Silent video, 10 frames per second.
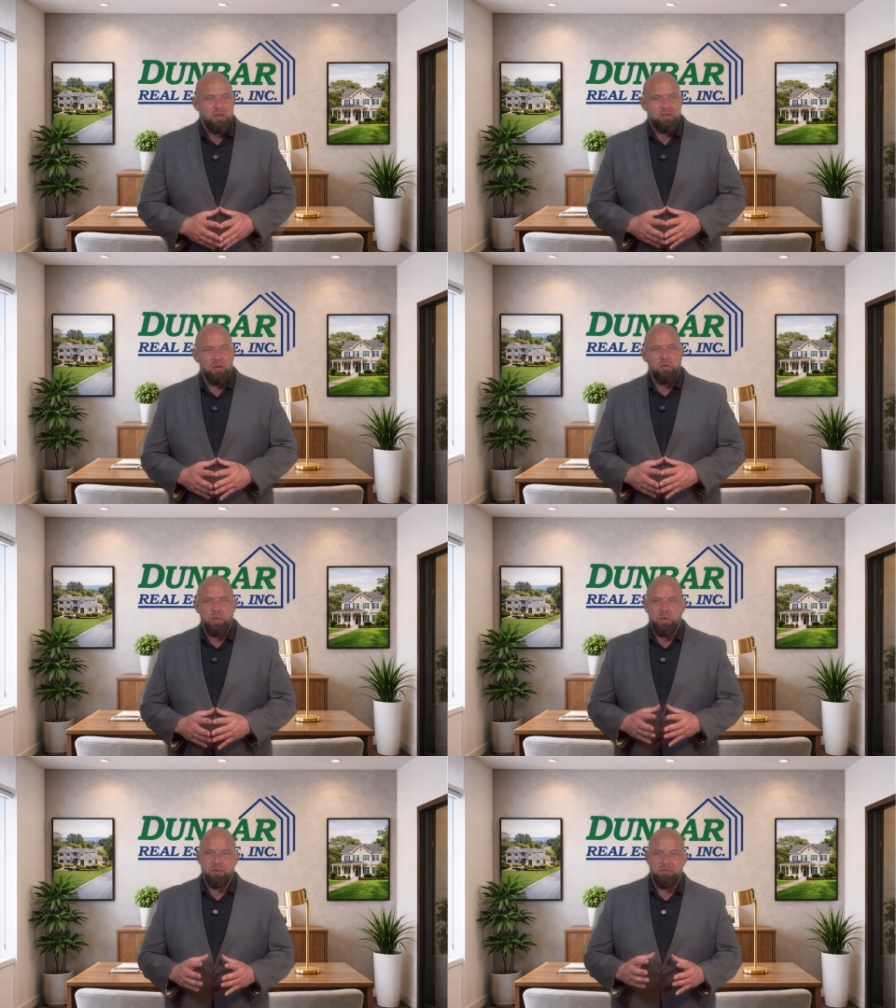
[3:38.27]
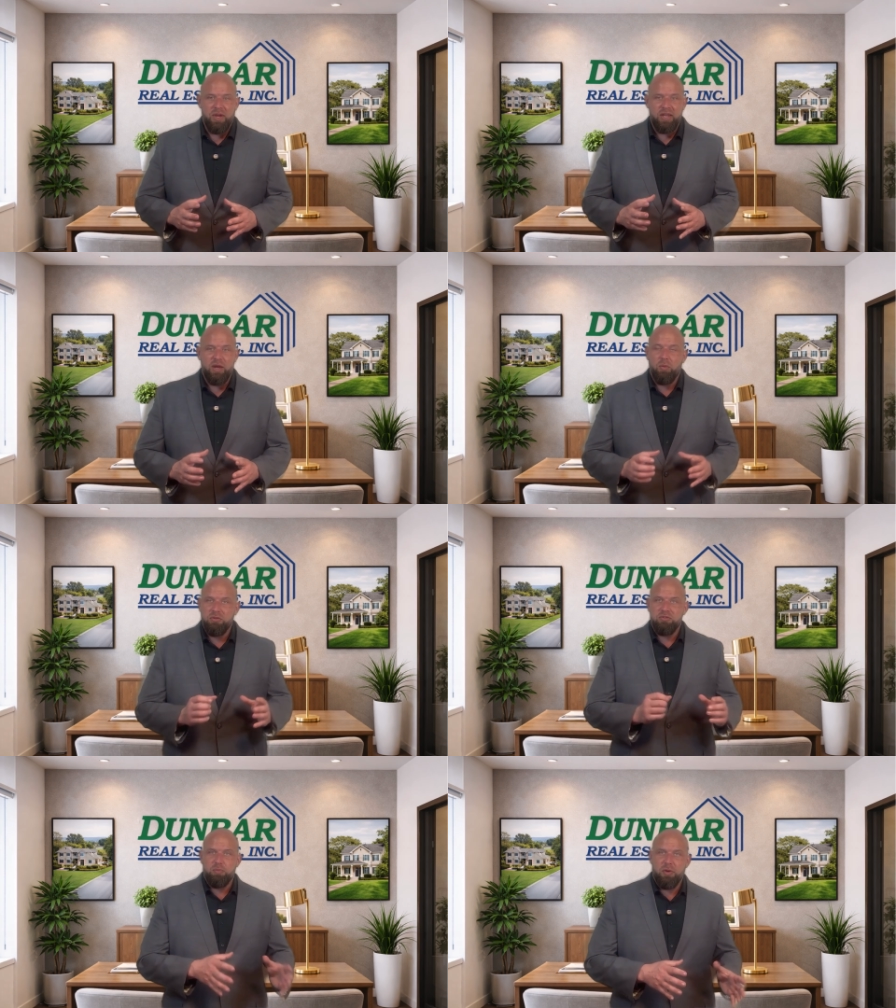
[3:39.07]
So we would find out
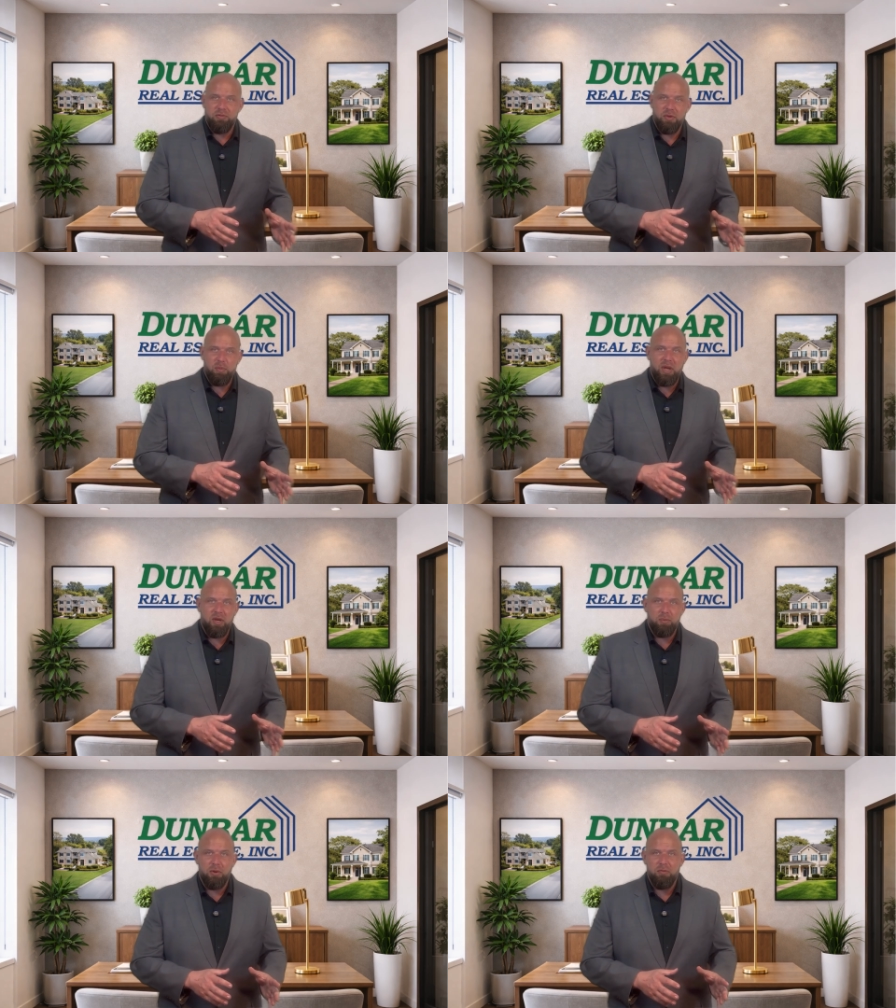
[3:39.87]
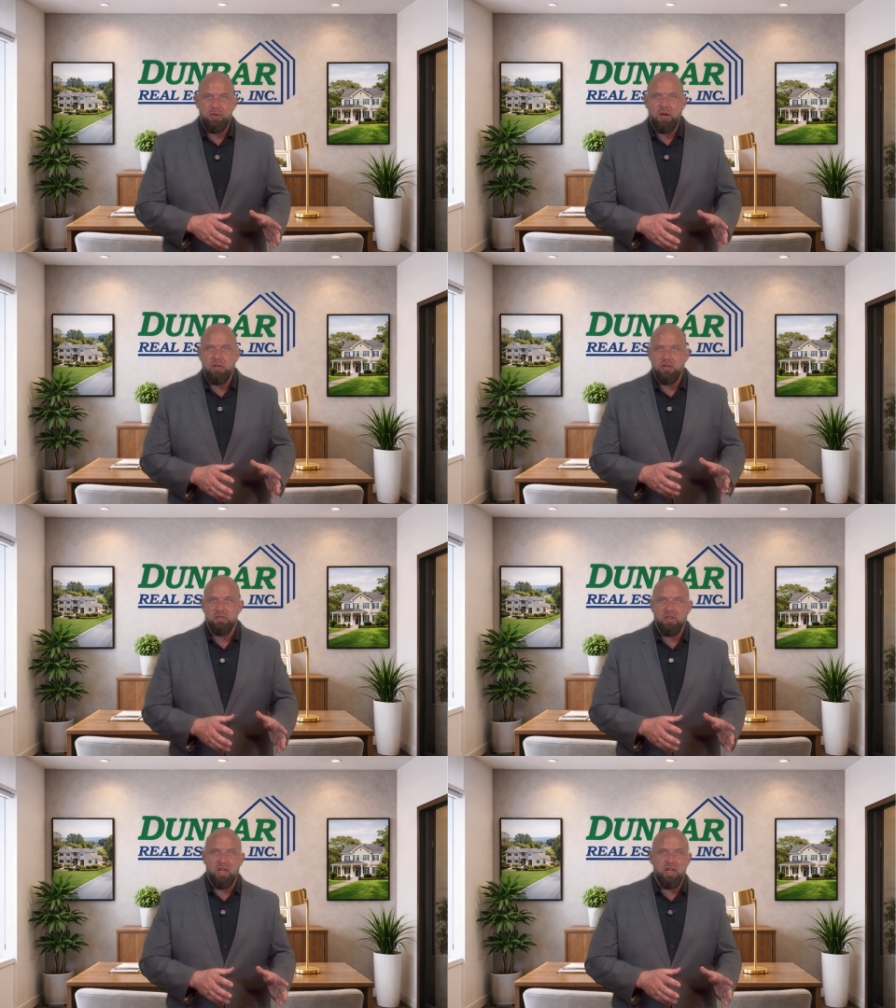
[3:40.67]
what your perfect buyer profile
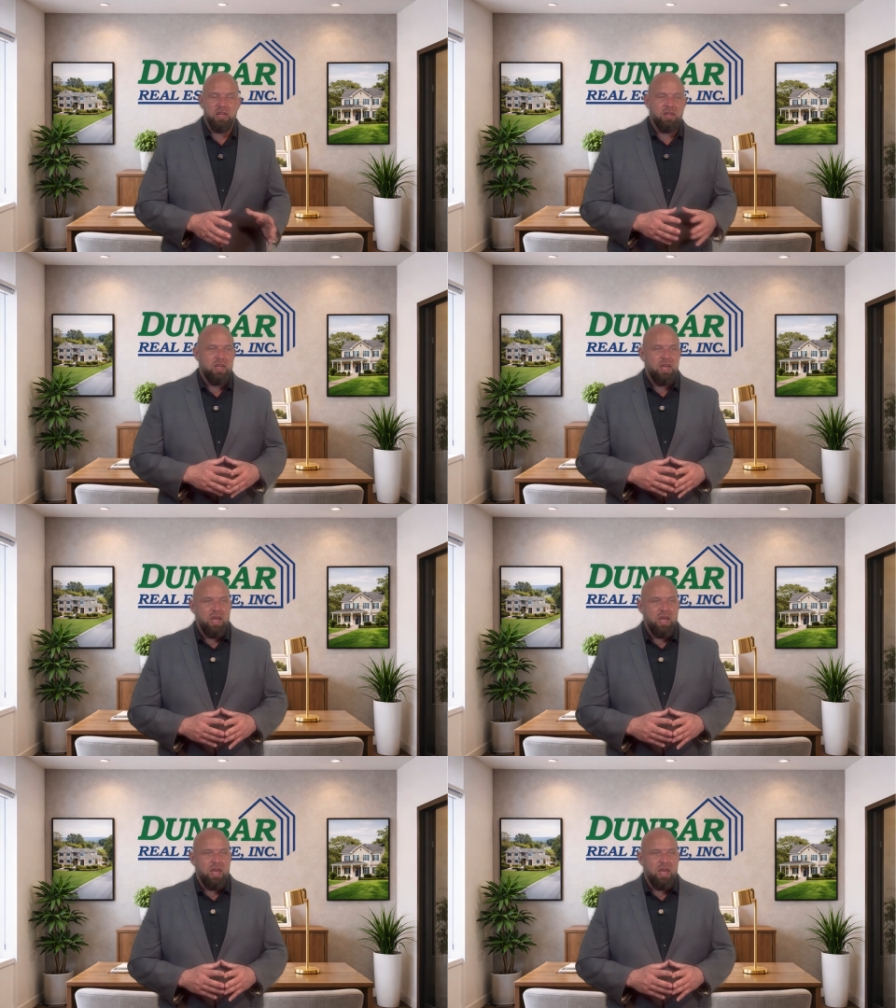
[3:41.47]
looks like.